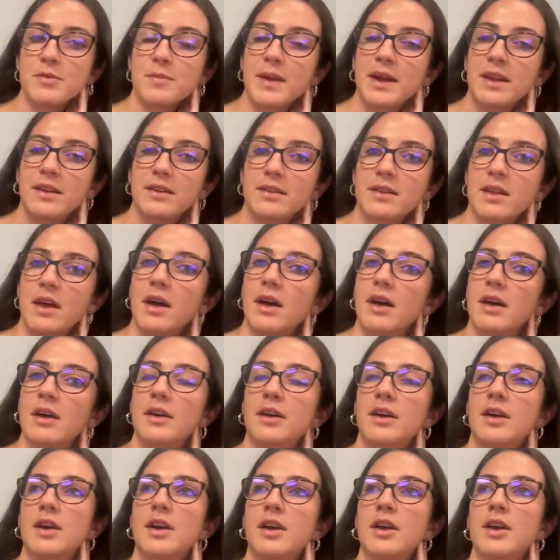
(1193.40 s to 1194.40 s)
means that,
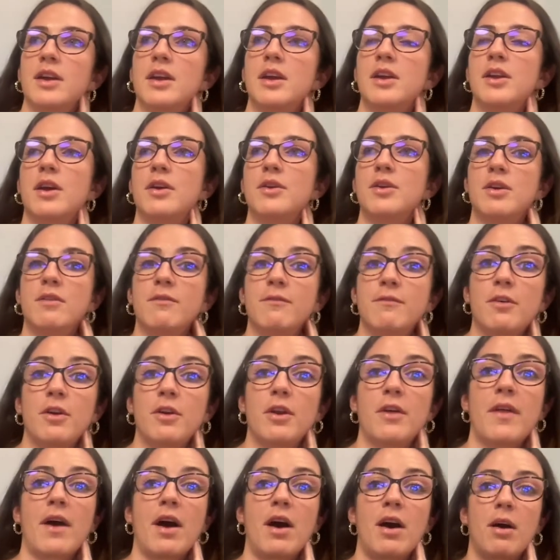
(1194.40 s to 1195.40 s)
you can follow
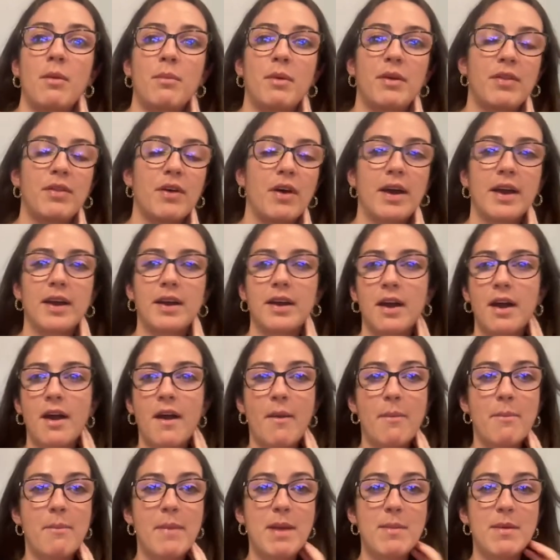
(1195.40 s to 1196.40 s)
that up with like
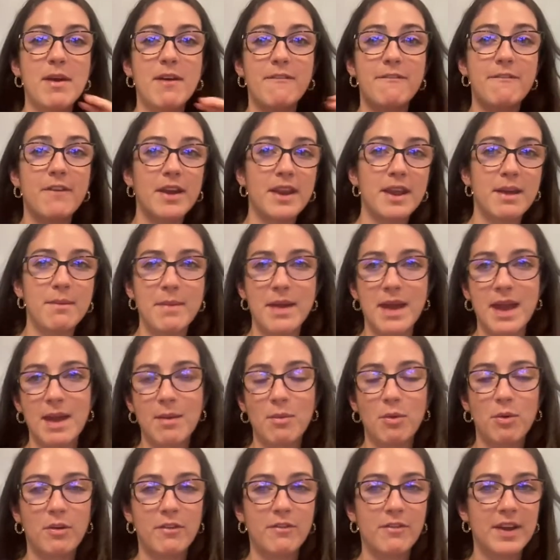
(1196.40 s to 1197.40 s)
maybe a funny
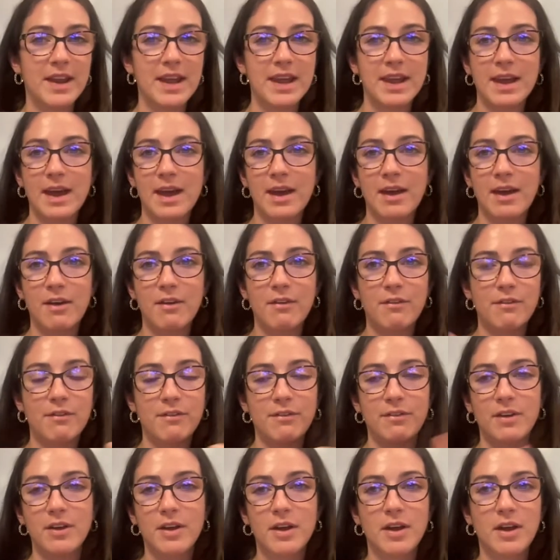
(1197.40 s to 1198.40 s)
meme or a funny GIF
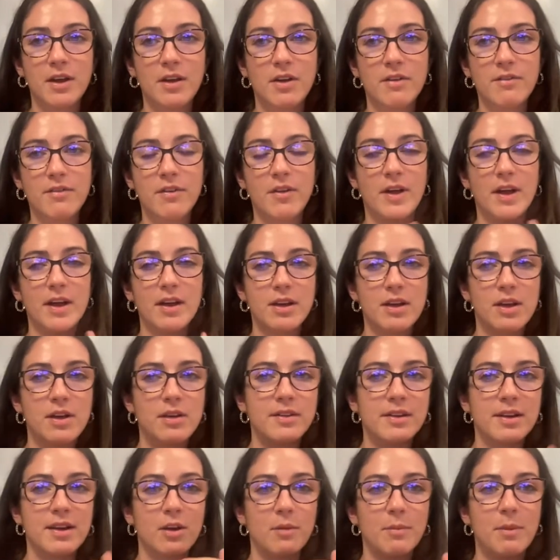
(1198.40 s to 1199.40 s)
for like
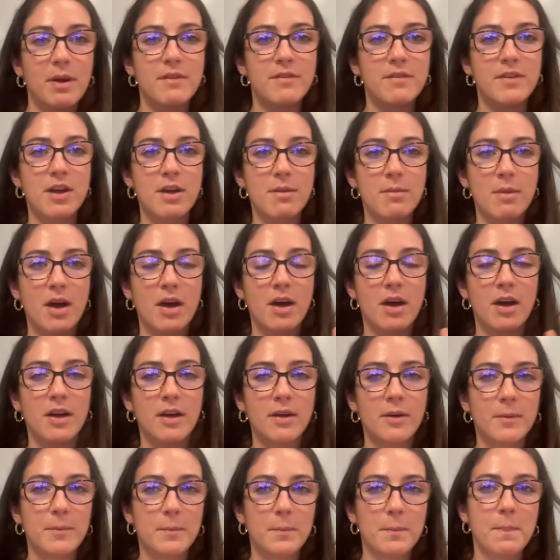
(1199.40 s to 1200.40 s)
using a little bit of humor
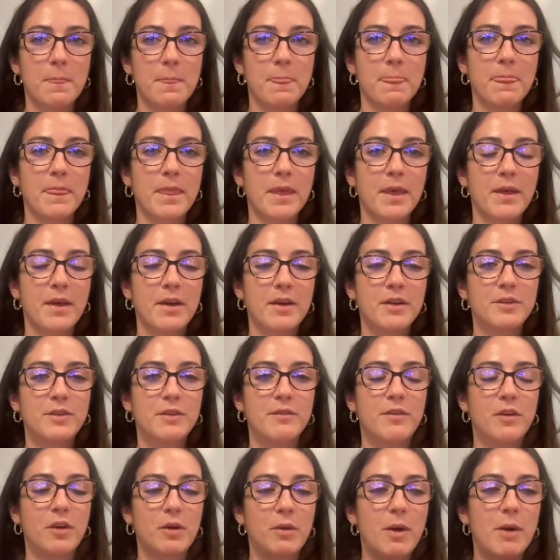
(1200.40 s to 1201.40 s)
to
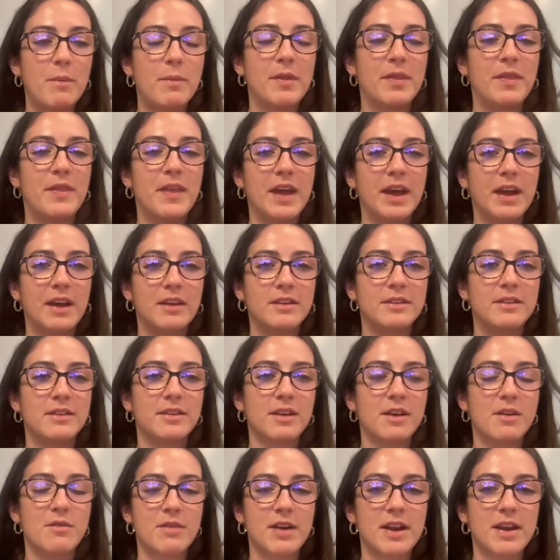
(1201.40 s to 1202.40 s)
follow up on things. It's
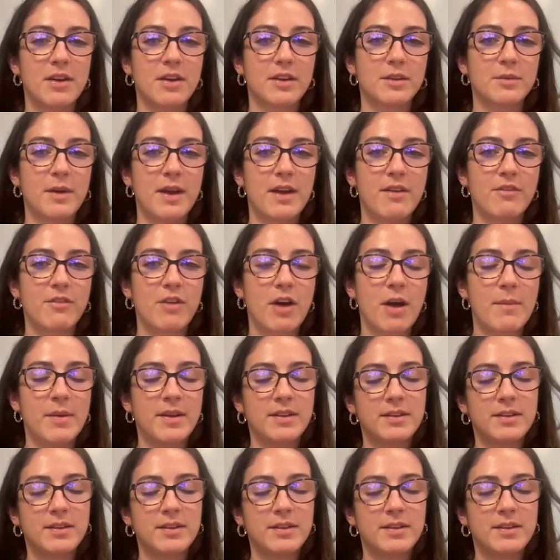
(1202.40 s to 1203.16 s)
like a really nice way of grabbing